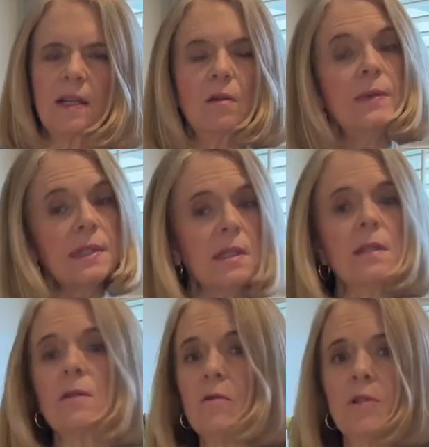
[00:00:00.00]
And the reason
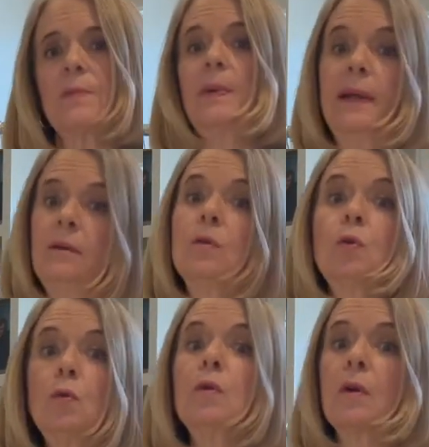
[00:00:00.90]
is they're just plain
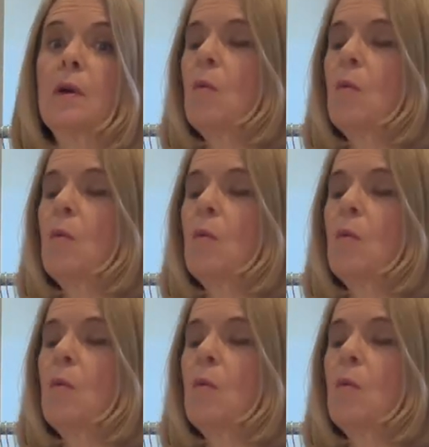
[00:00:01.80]
cooler and